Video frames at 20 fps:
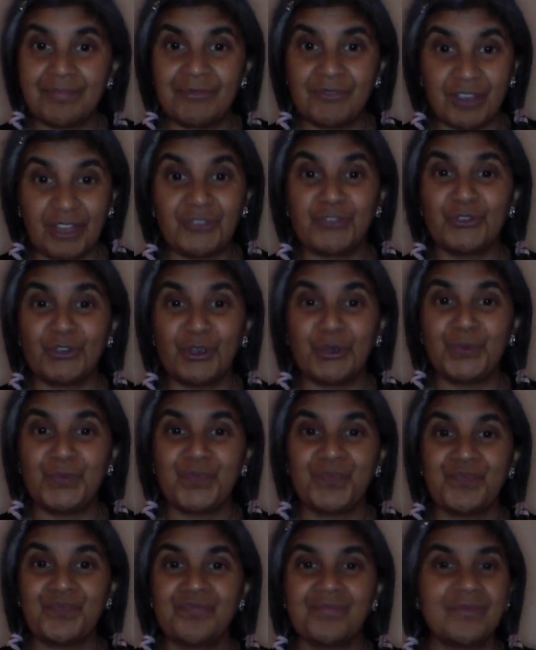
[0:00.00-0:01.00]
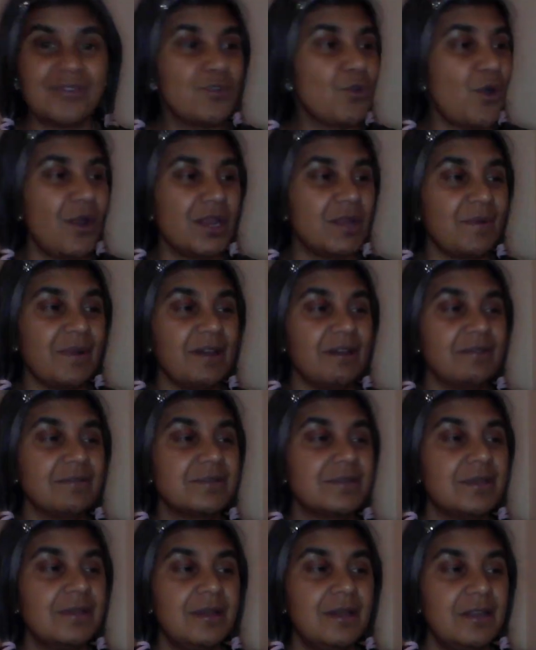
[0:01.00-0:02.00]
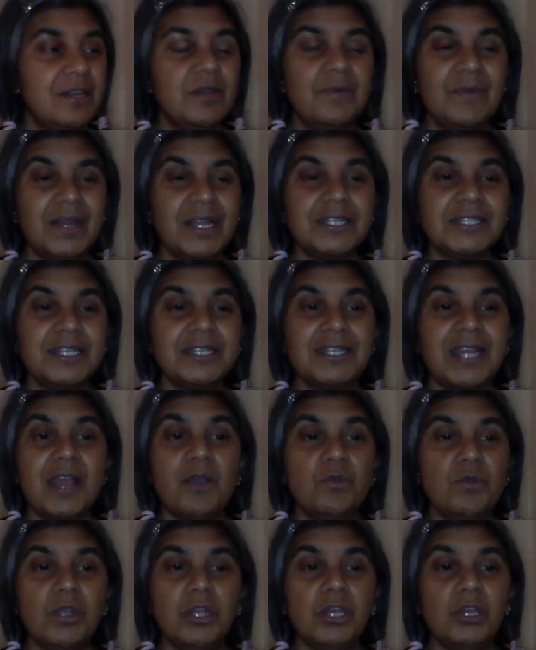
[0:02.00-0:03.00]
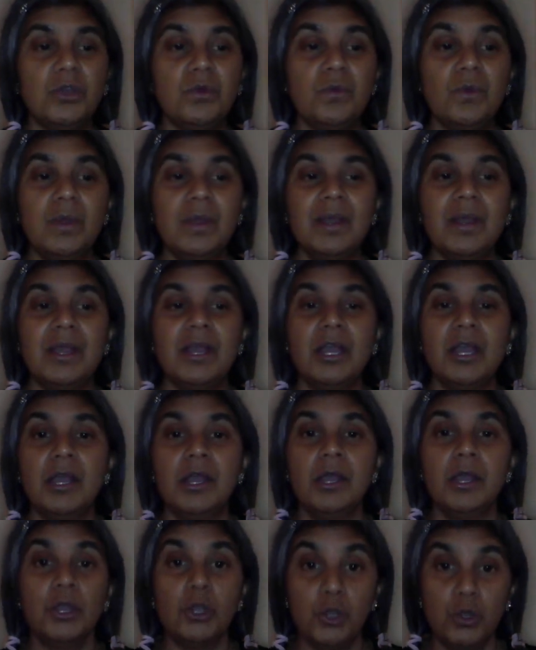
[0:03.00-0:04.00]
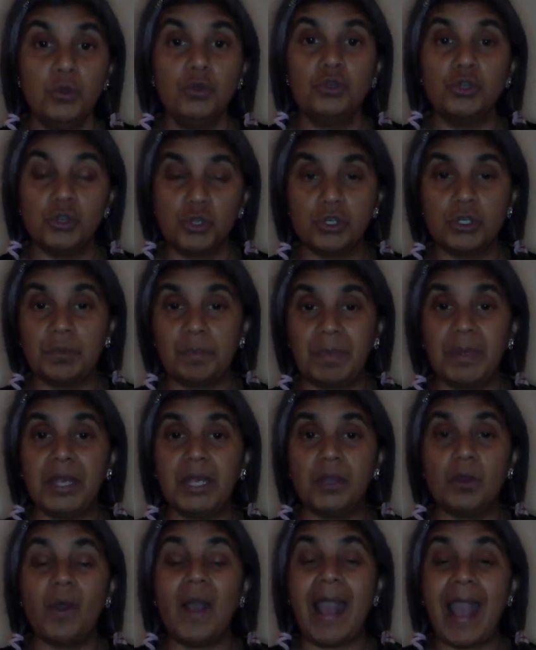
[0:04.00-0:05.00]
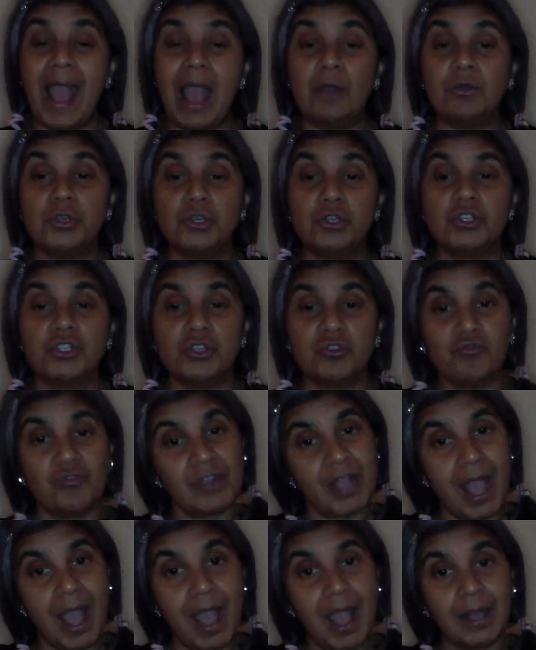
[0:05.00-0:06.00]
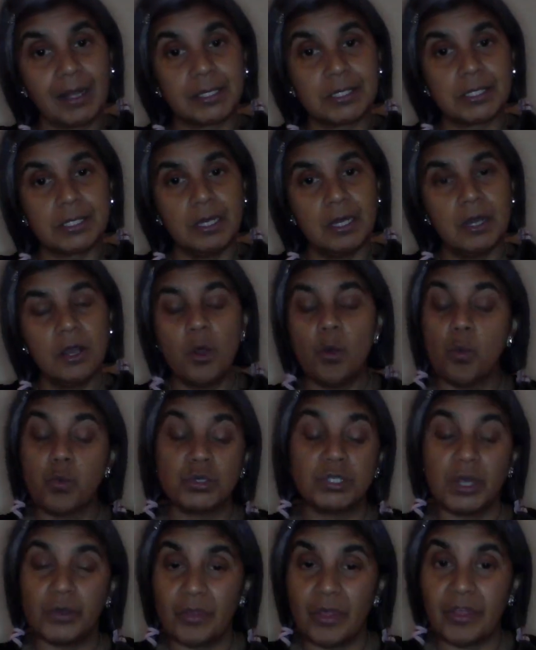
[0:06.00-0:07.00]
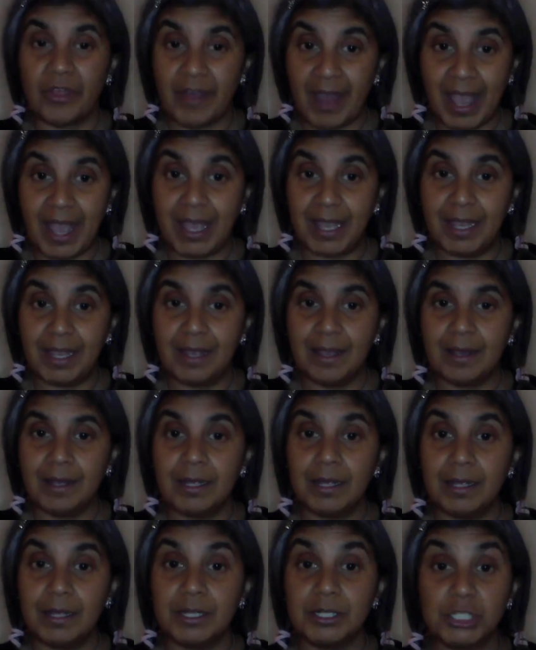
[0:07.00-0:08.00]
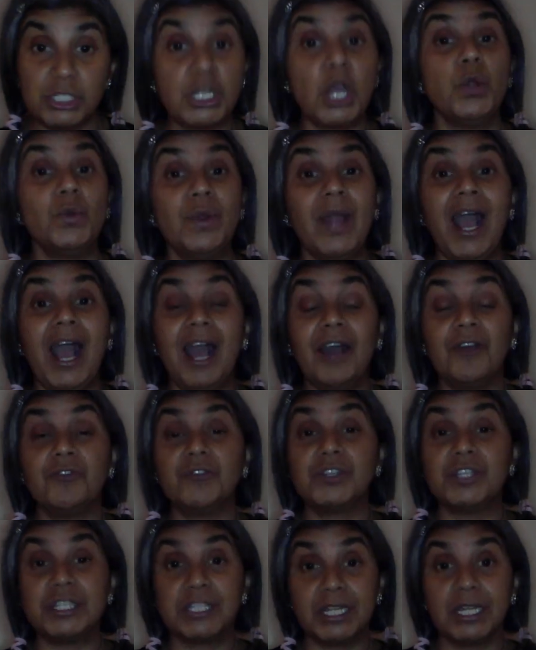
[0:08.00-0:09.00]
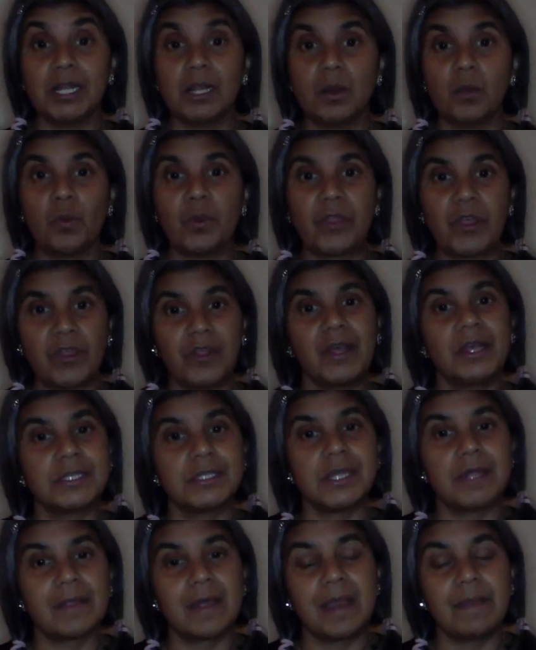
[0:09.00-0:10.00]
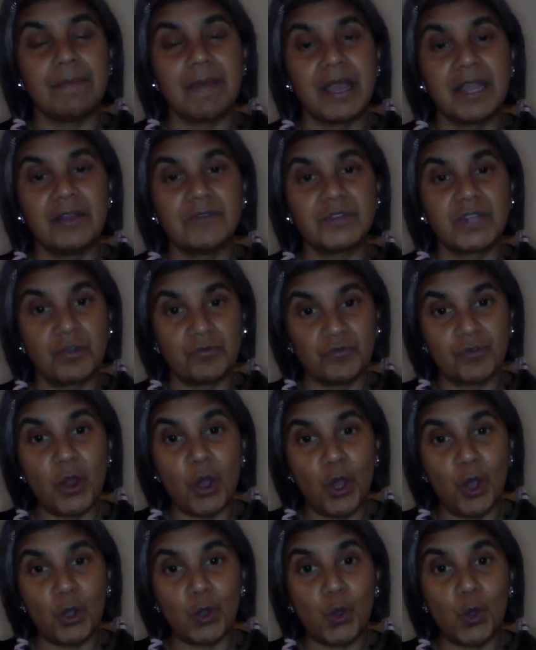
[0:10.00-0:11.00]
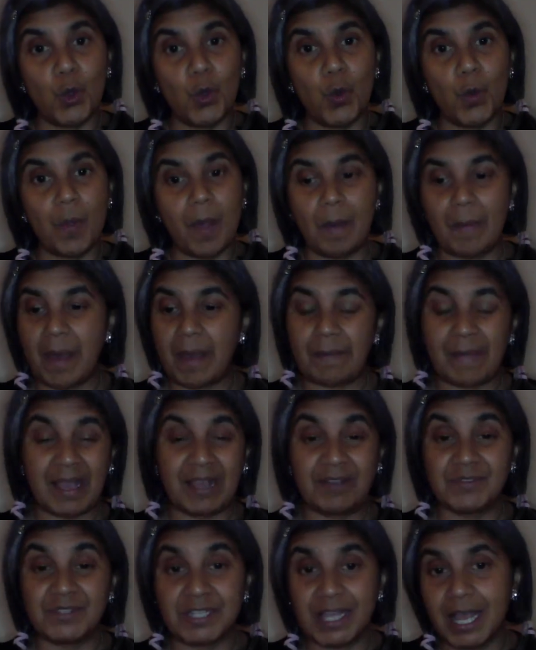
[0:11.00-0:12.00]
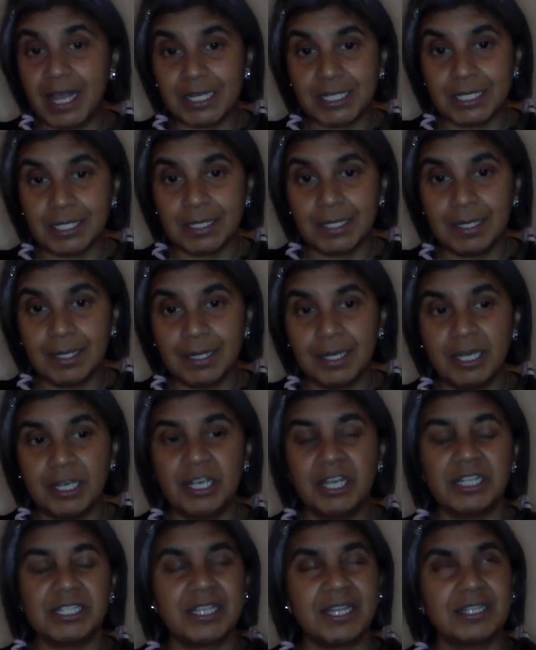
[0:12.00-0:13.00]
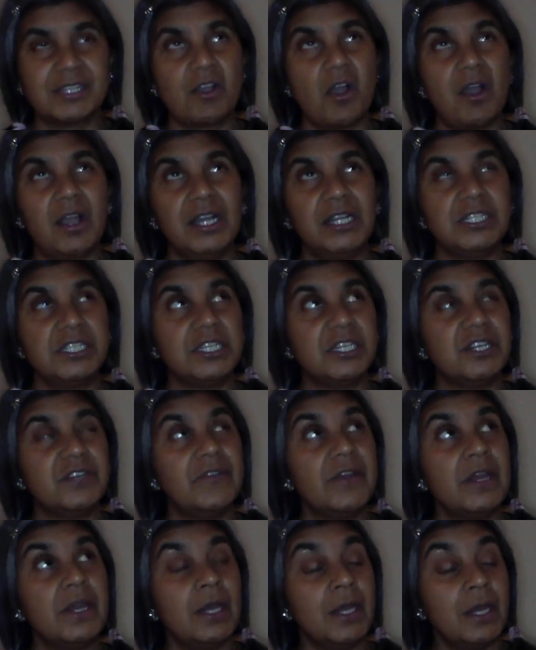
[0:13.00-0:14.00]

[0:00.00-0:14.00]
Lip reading: Just you. Not anyone else. No one gets to tell you who you should be or how you should react so that they don't have to deal with the things that they may have done wrong or that they may have said. It's kind of...